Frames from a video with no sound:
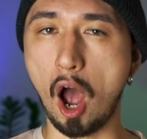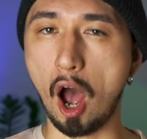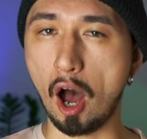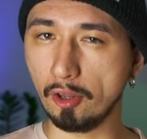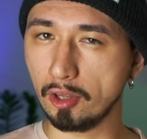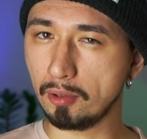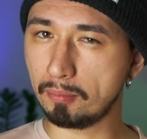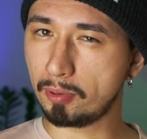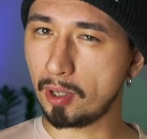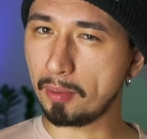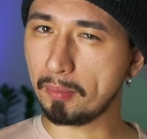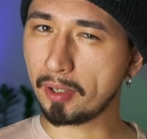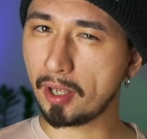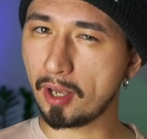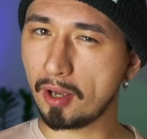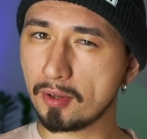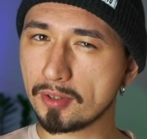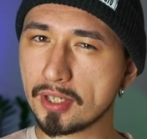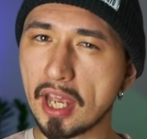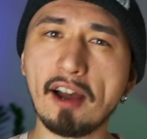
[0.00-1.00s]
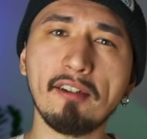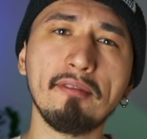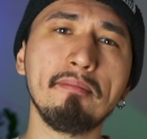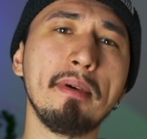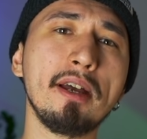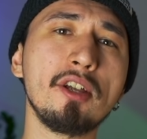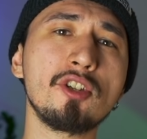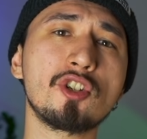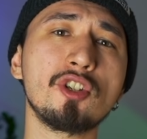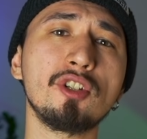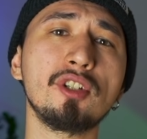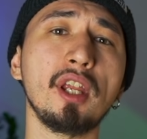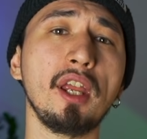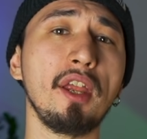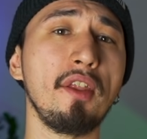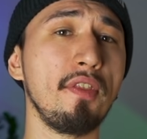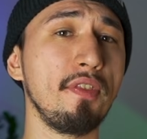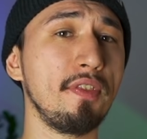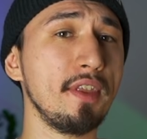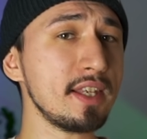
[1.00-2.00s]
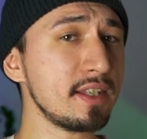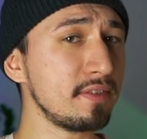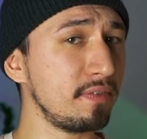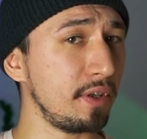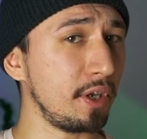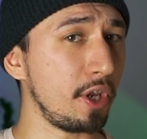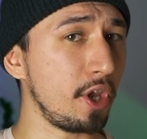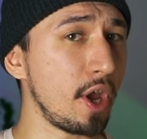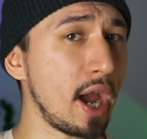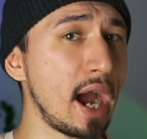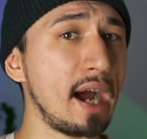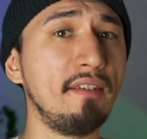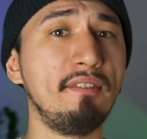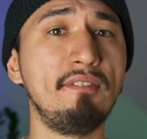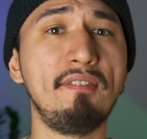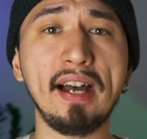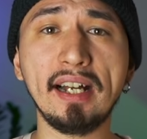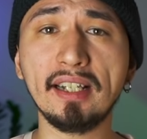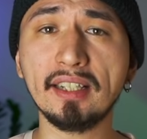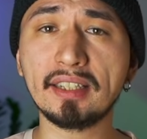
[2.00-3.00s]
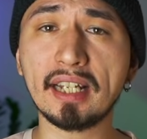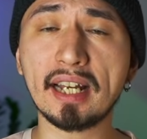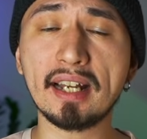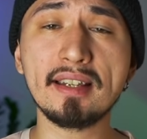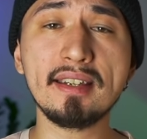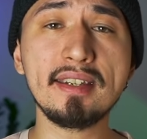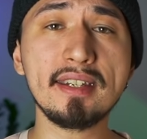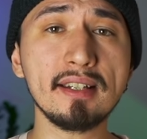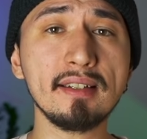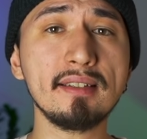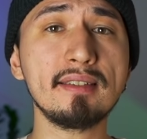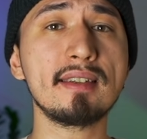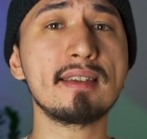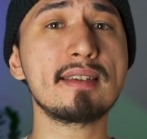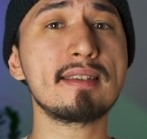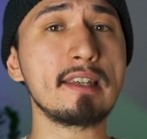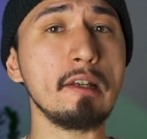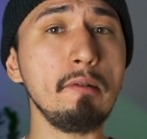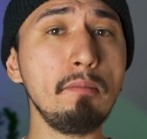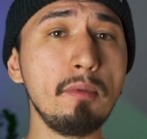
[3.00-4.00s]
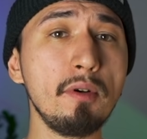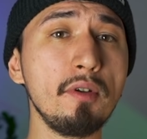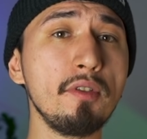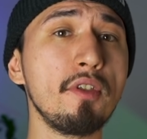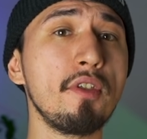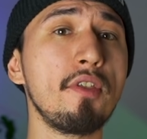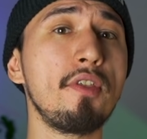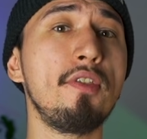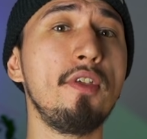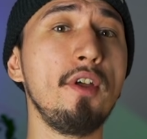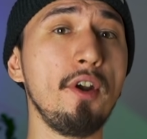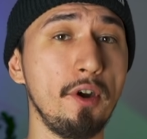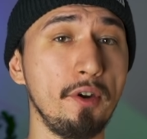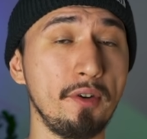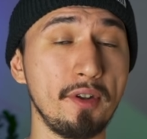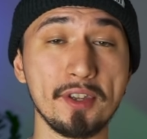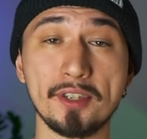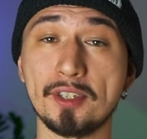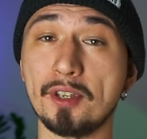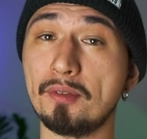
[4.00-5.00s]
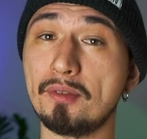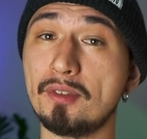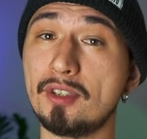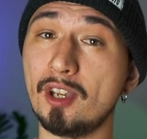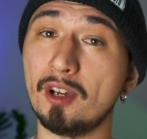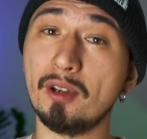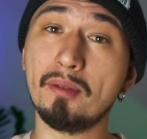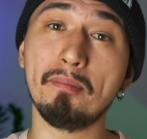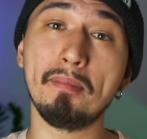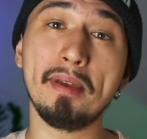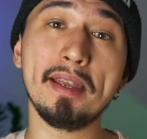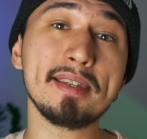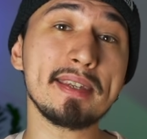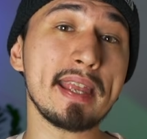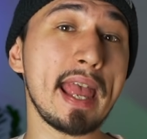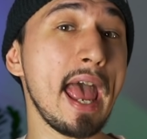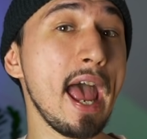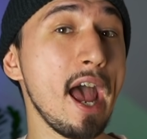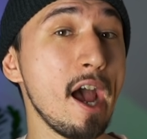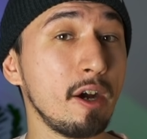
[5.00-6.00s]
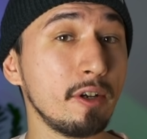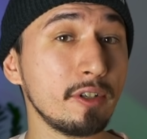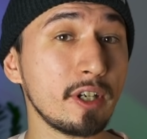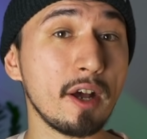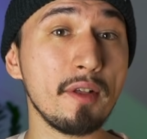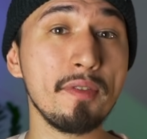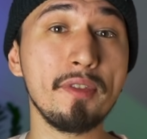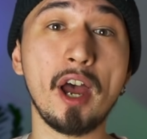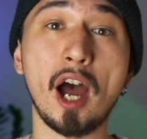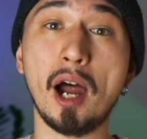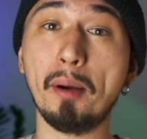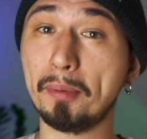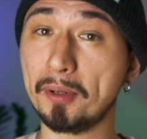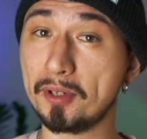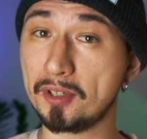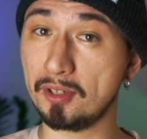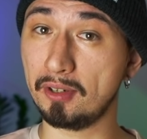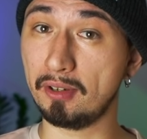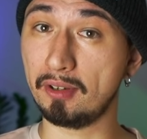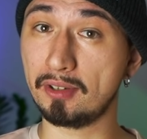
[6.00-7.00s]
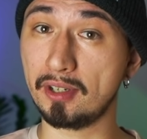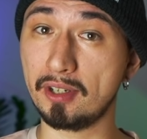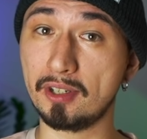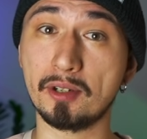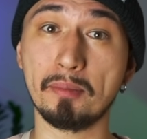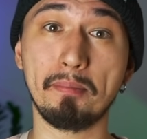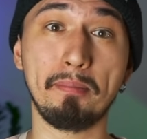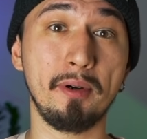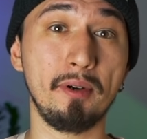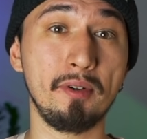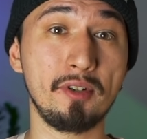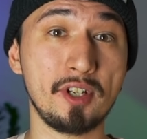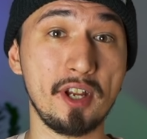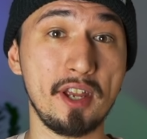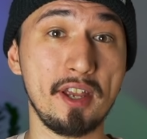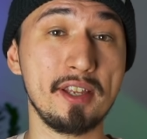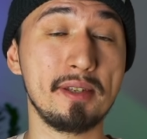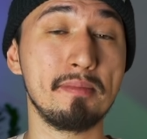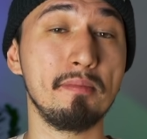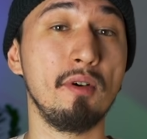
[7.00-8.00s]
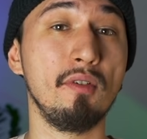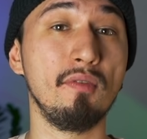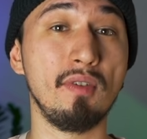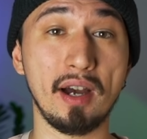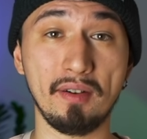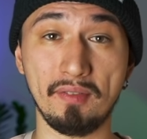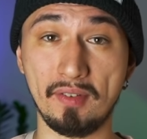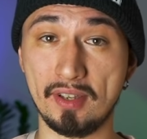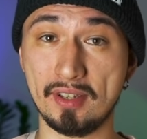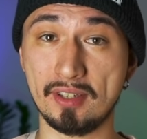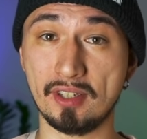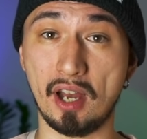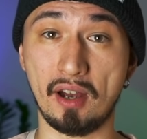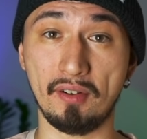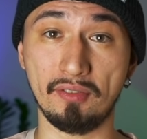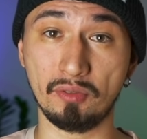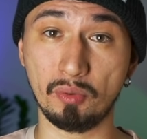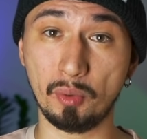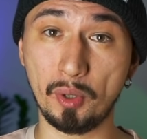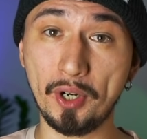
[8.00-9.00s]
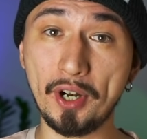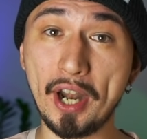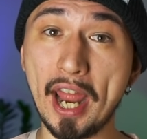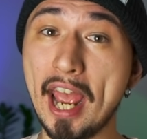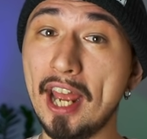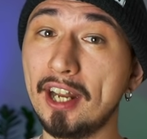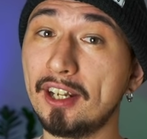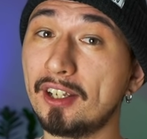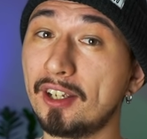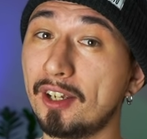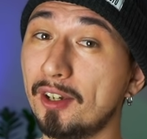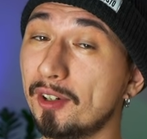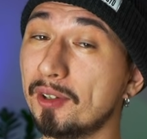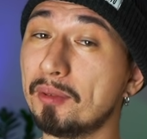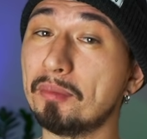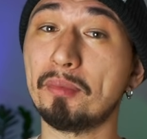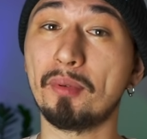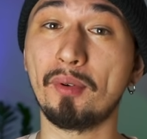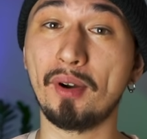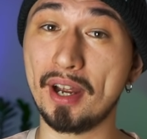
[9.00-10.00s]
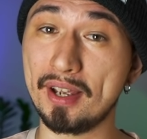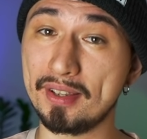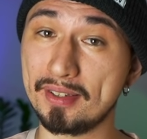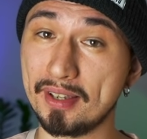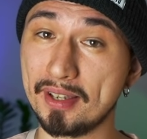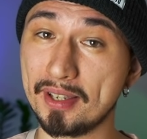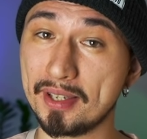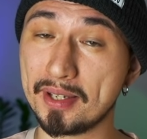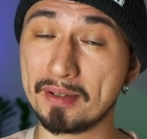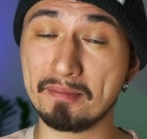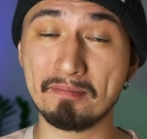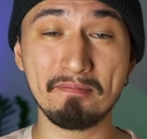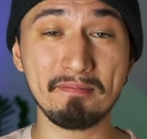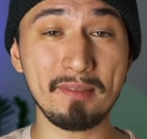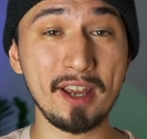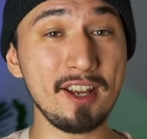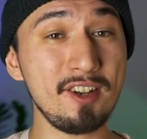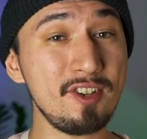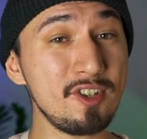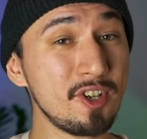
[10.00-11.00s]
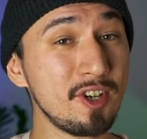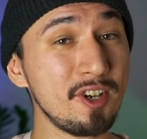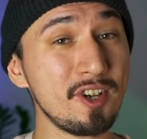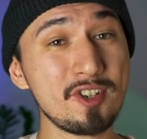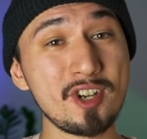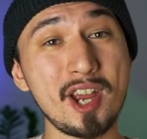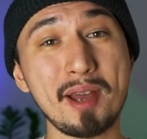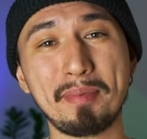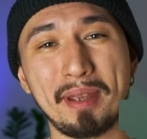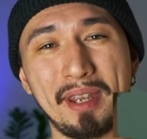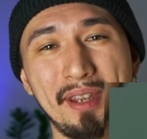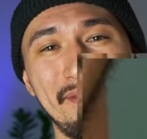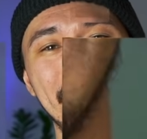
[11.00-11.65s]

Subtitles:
All the promo codes I've mentioned in this video are valid until December the 3rd, so don't miss out on the opportunity to purchase Movavi software at good prices. Enjoy shopping!